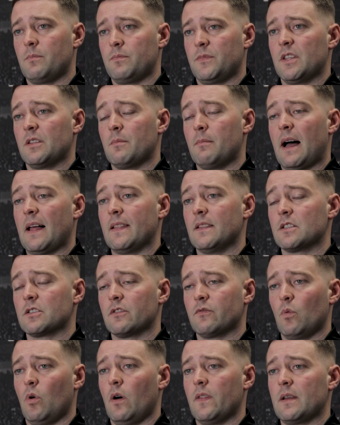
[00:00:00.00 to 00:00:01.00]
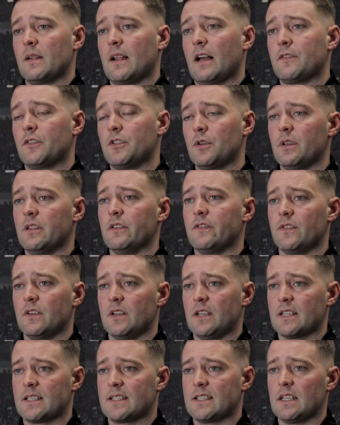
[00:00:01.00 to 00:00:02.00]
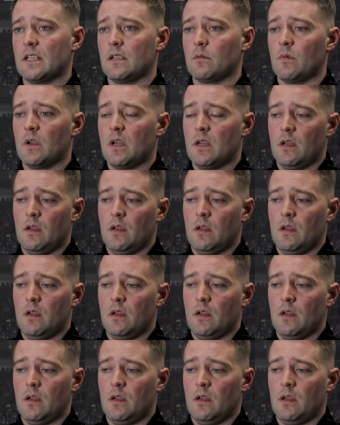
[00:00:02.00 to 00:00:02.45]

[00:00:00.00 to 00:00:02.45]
demands of what they have to do in the first team.